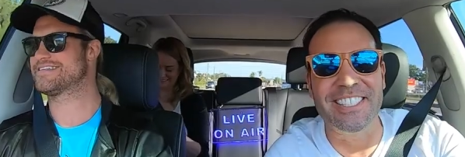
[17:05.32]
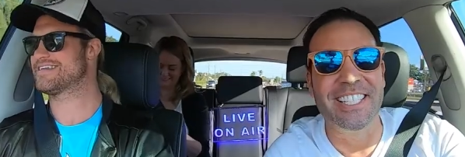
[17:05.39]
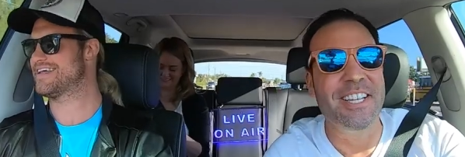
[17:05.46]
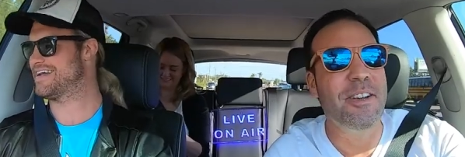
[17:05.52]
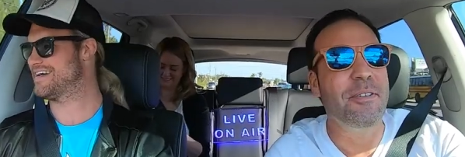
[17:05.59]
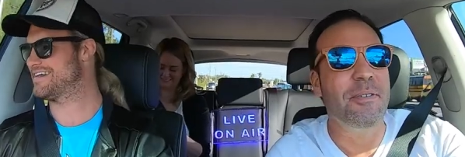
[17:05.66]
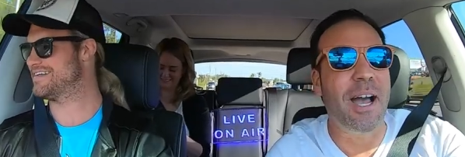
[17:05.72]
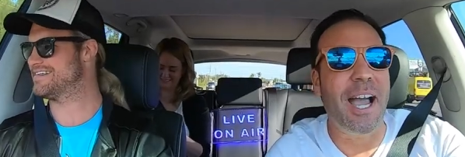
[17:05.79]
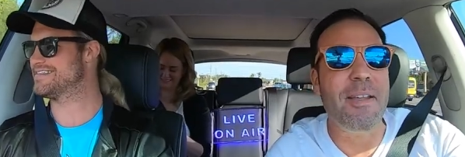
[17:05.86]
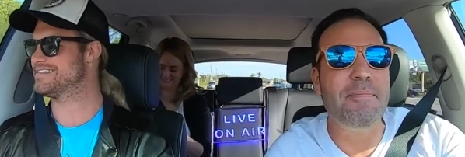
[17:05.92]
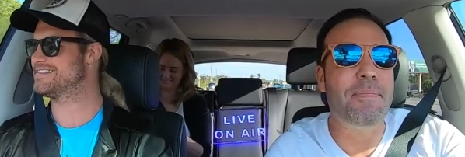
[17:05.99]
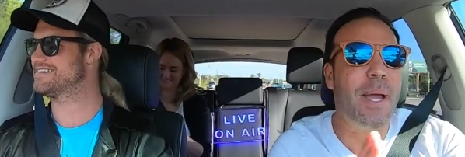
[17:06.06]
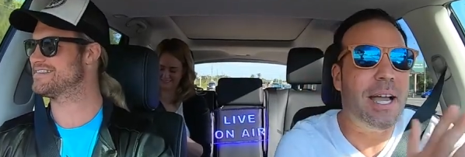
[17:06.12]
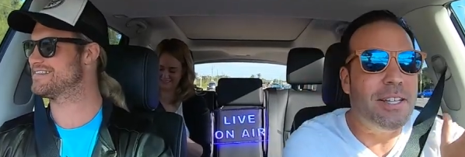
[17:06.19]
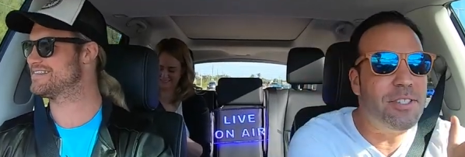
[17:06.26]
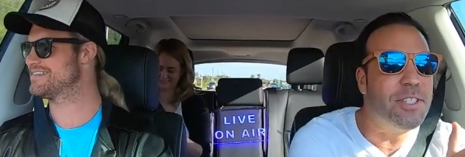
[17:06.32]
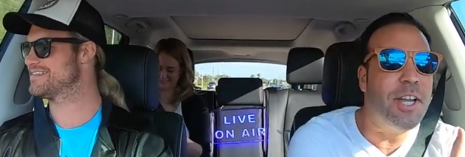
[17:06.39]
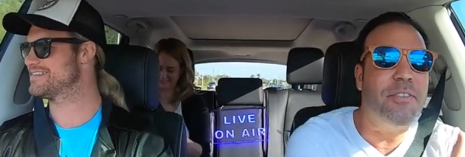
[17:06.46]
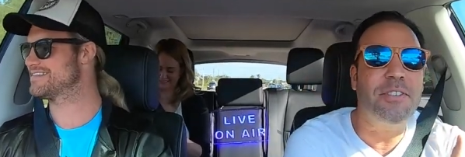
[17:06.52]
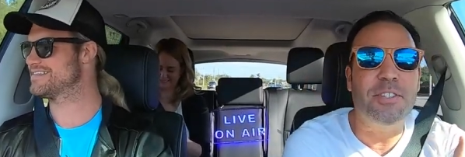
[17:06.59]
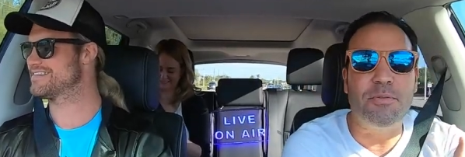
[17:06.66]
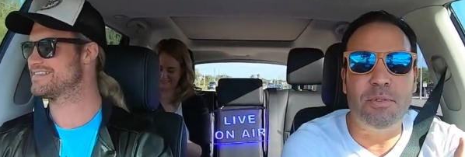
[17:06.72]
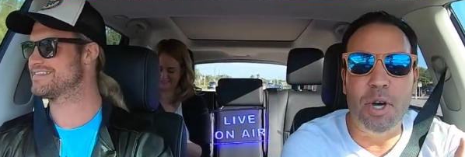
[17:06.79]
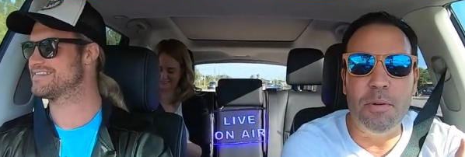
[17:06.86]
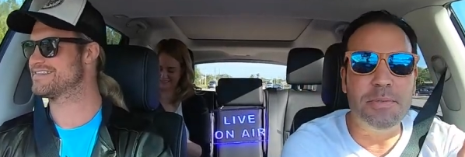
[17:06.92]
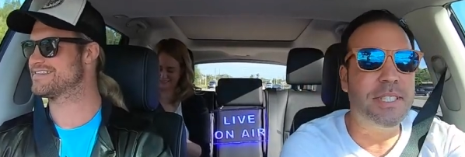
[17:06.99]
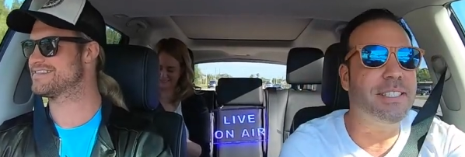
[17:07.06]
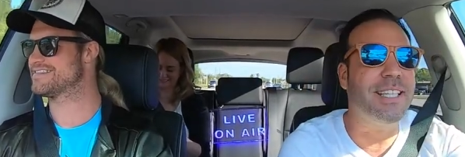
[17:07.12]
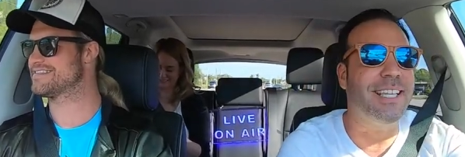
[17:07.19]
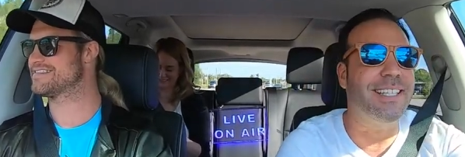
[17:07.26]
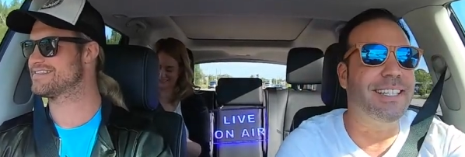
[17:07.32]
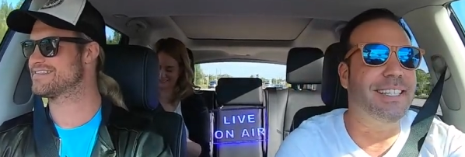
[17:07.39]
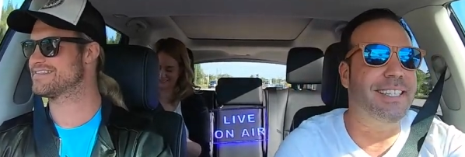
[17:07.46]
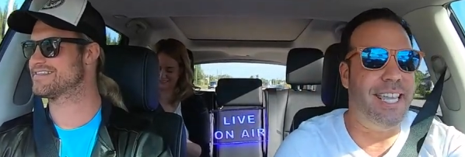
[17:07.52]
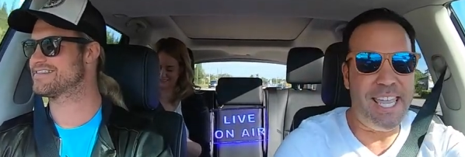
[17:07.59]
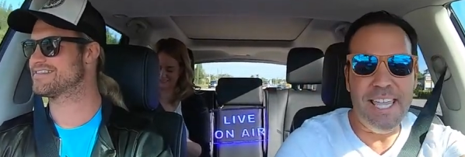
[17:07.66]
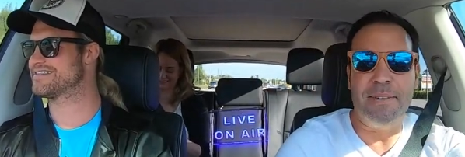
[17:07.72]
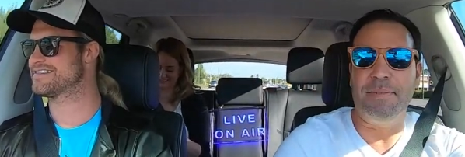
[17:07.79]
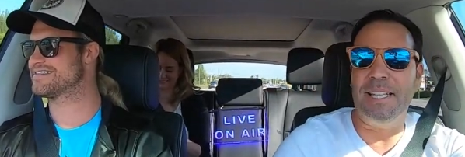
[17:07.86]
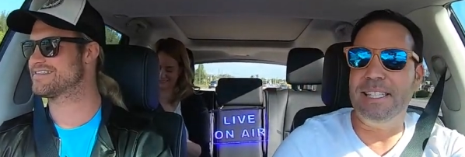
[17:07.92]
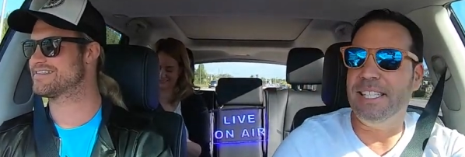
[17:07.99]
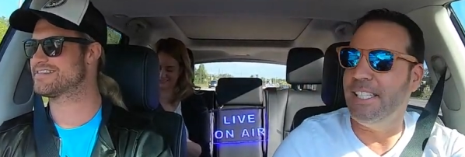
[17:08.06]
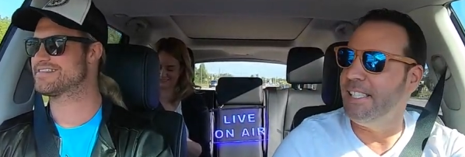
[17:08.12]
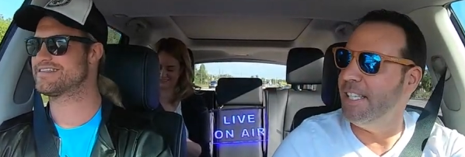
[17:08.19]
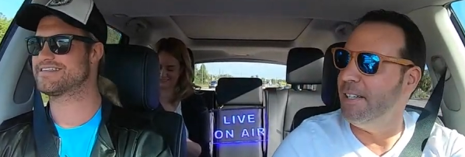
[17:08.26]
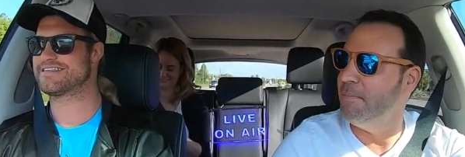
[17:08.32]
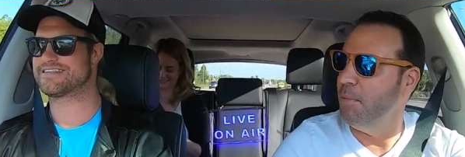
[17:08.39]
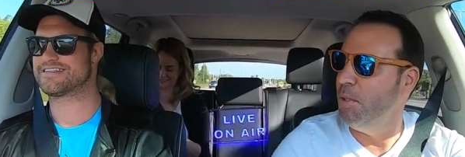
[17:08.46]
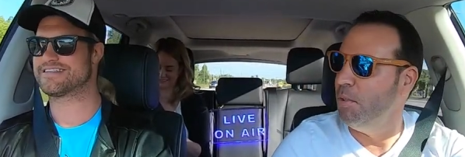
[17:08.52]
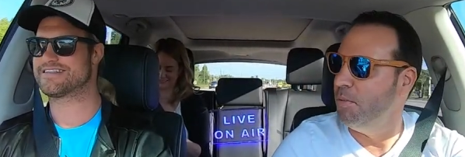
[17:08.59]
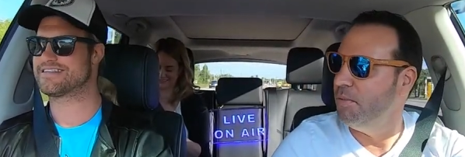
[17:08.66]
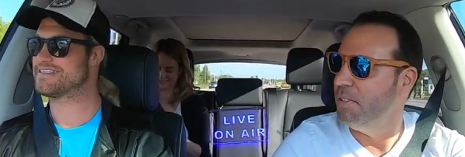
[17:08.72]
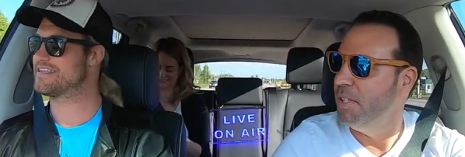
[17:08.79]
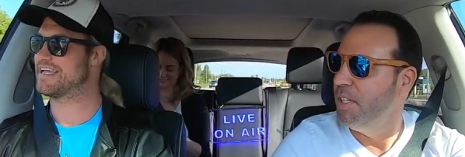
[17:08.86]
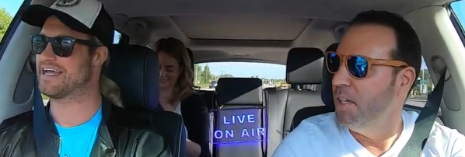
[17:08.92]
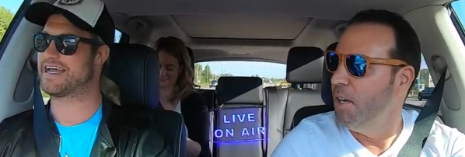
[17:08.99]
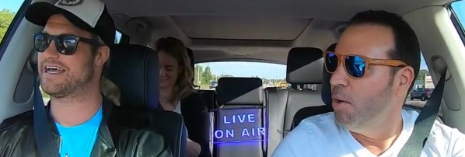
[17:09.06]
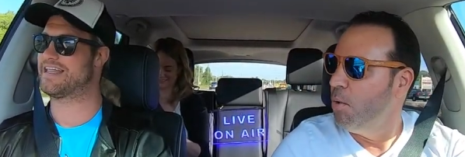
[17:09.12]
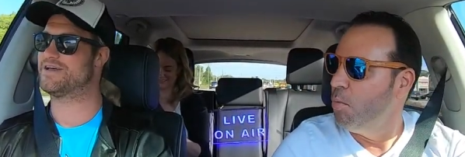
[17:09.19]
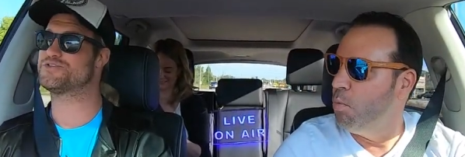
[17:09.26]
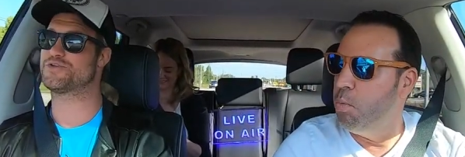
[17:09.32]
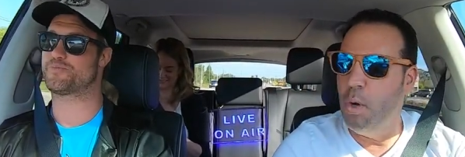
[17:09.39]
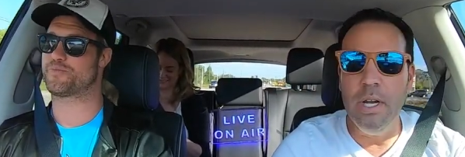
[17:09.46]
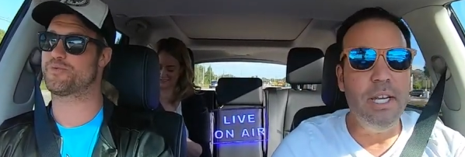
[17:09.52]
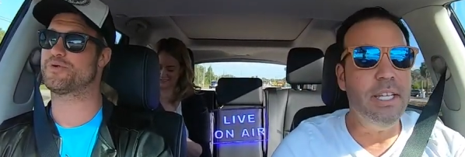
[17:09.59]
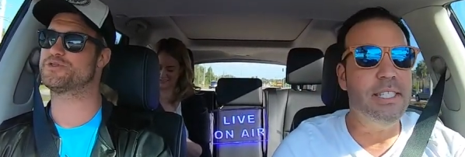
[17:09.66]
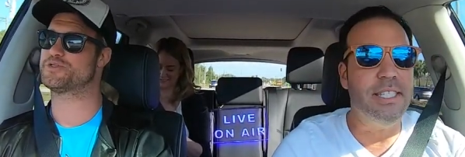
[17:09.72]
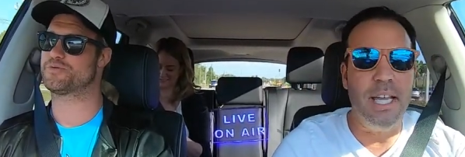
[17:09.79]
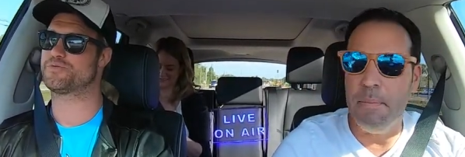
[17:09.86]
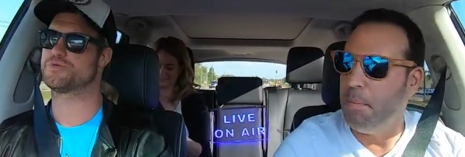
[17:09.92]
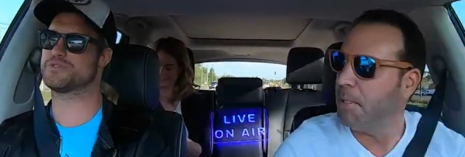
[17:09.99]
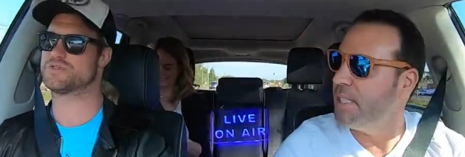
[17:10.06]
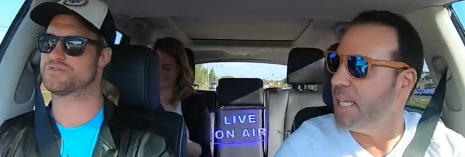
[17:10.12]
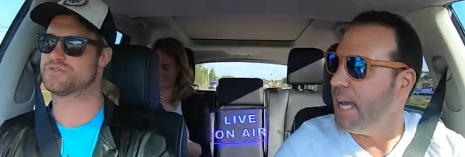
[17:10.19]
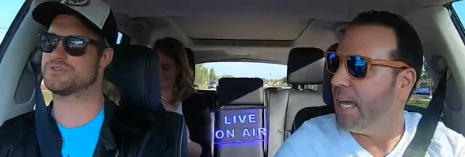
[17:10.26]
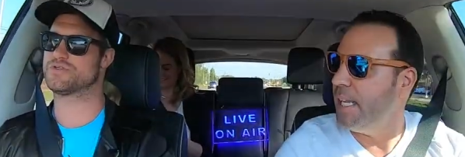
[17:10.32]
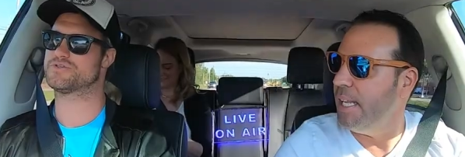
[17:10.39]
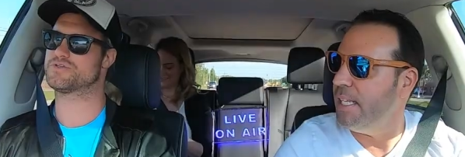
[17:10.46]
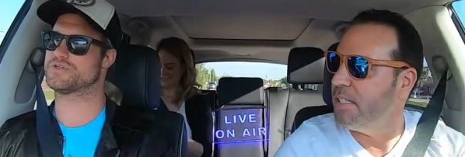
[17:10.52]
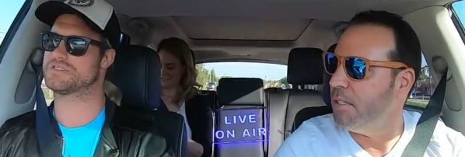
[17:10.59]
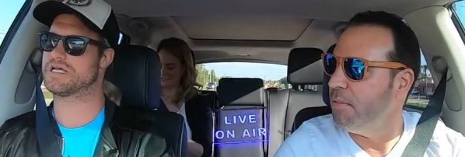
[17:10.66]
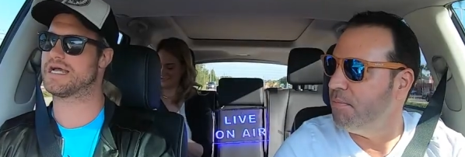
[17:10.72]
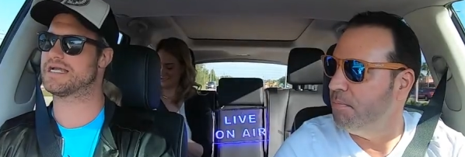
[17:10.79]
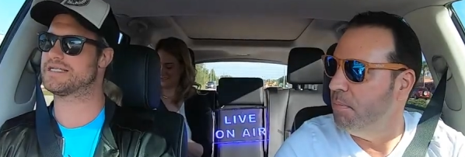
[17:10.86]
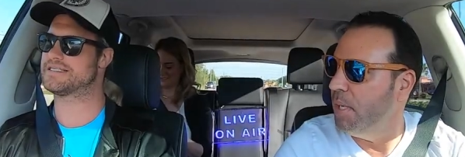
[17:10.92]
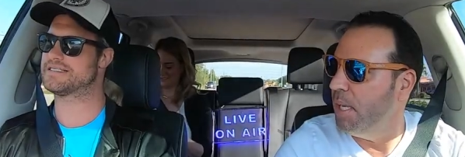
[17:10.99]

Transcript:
Speaker 1: Yeah. I bounced off the ropes. I was like, damn, that thing didn't move. Yeah. What is up with that? Those it's a. Tight.